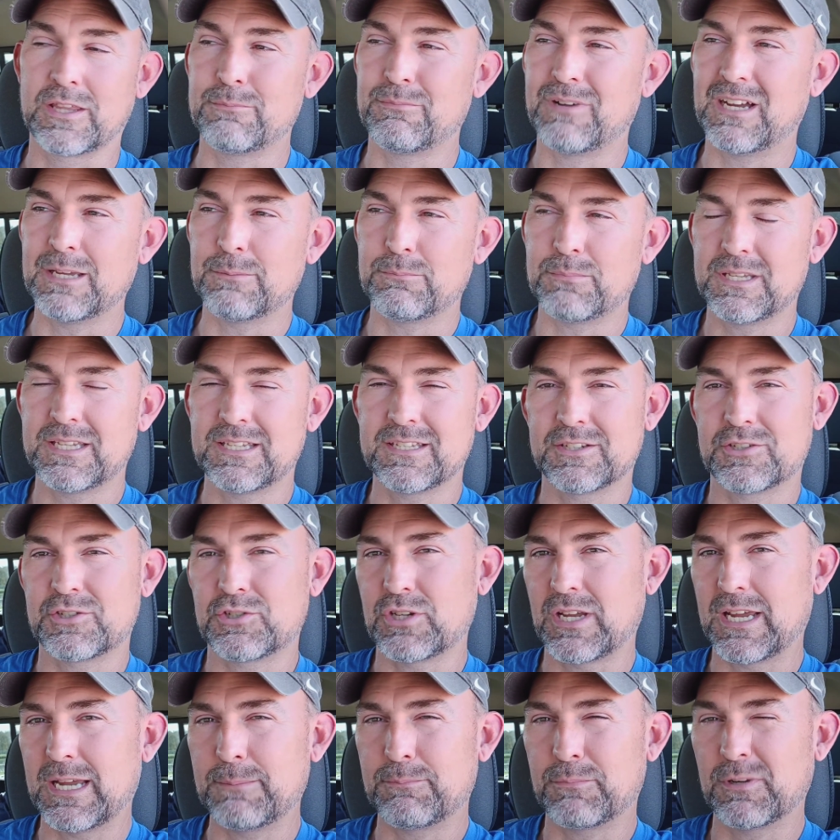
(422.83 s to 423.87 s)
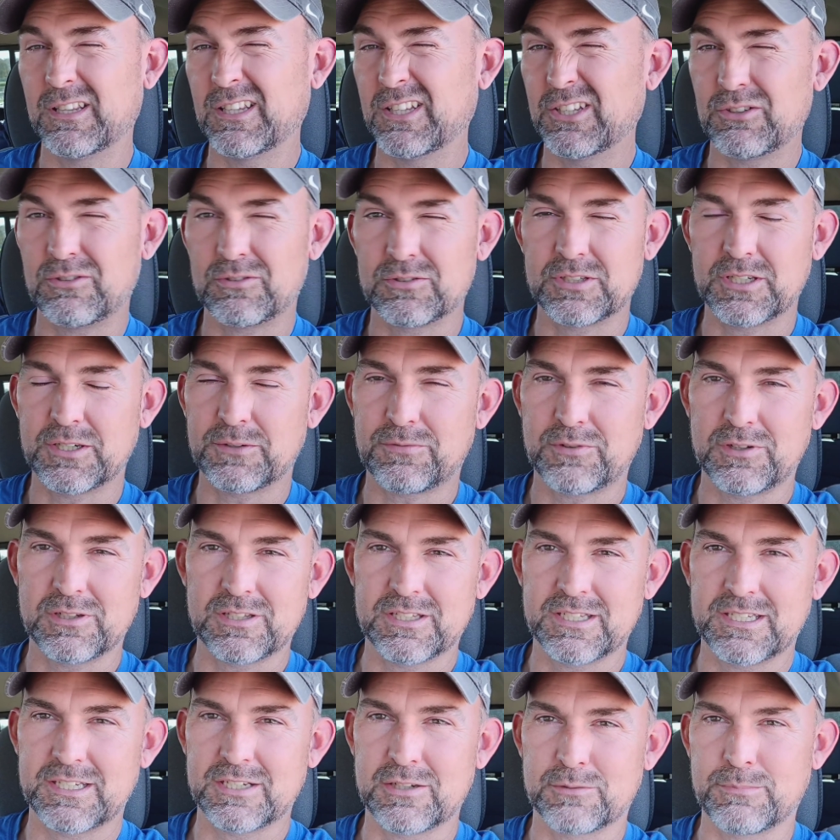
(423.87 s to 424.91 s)
They might be shaped a little
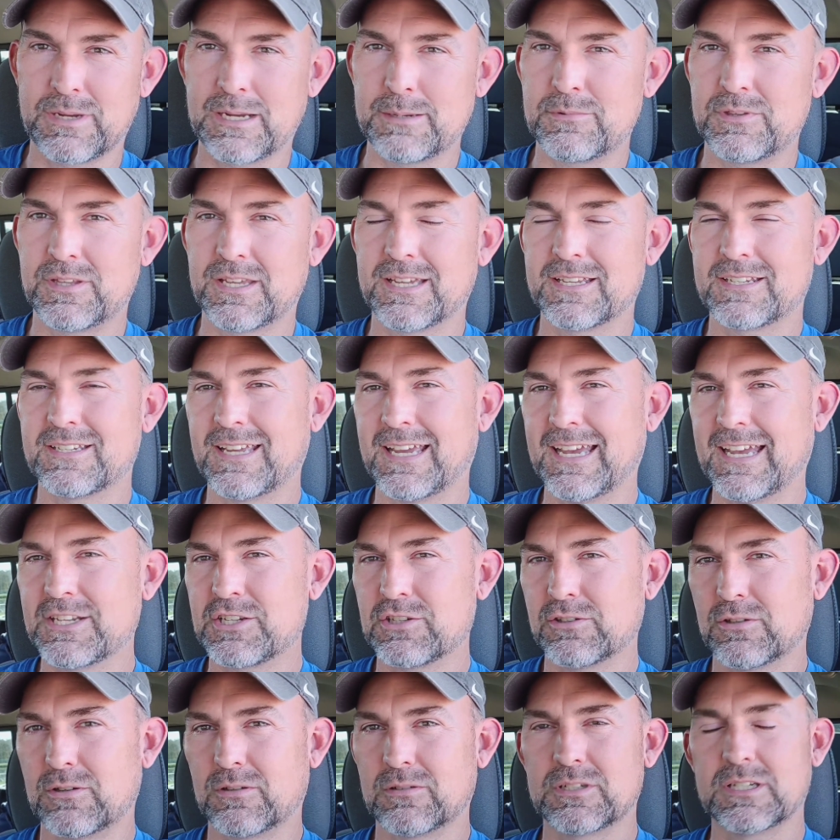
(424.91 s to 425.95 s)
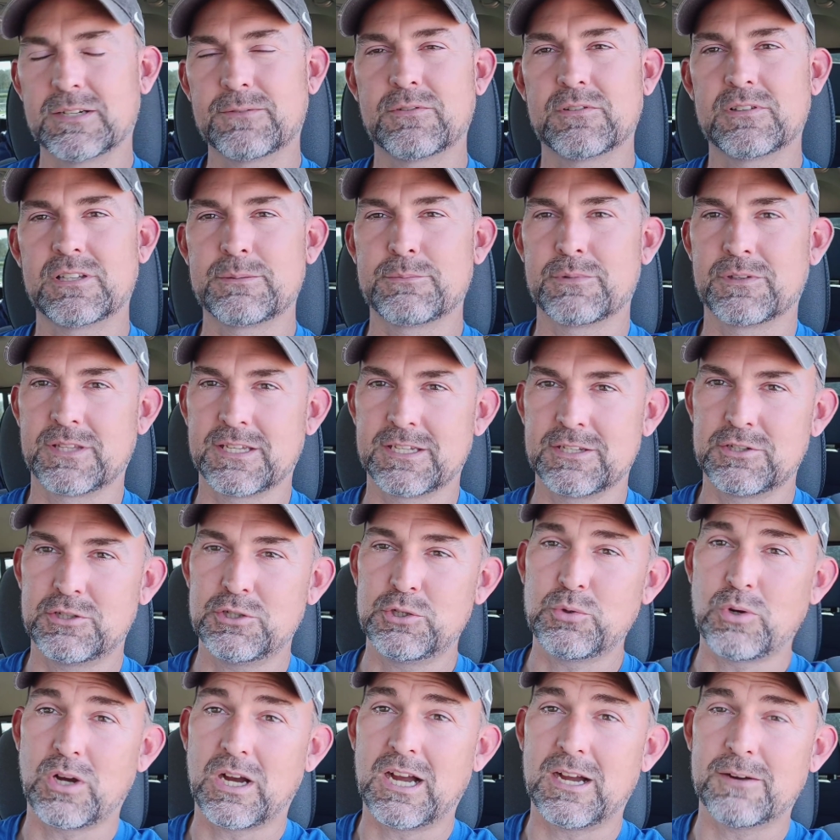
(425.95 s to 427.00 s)
differently, or maybe they attach a little differently, but they
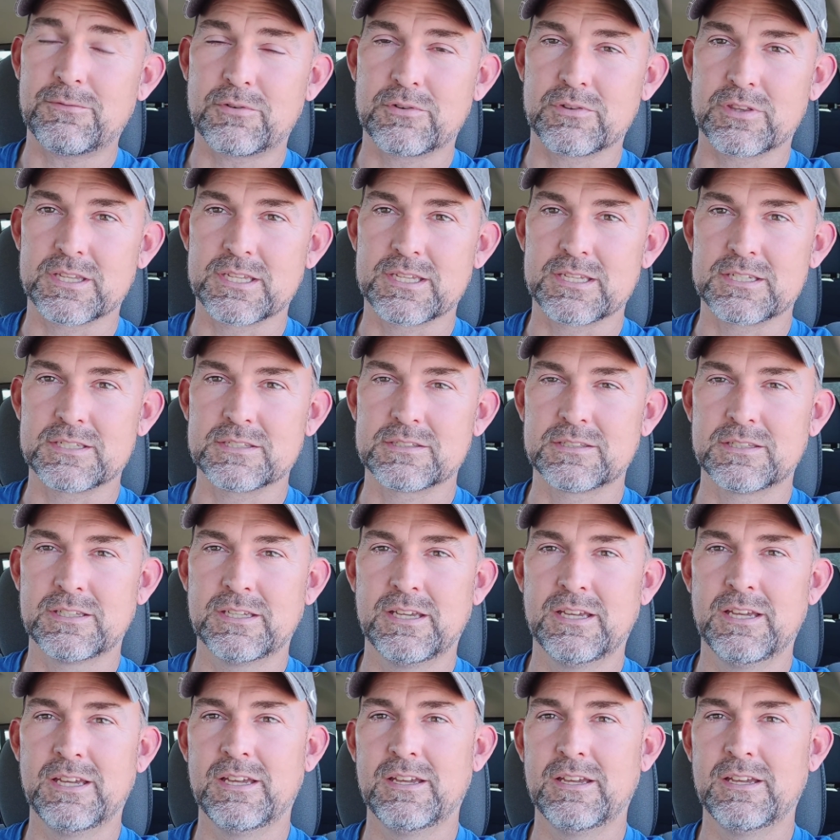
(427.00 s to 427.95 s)
do offer these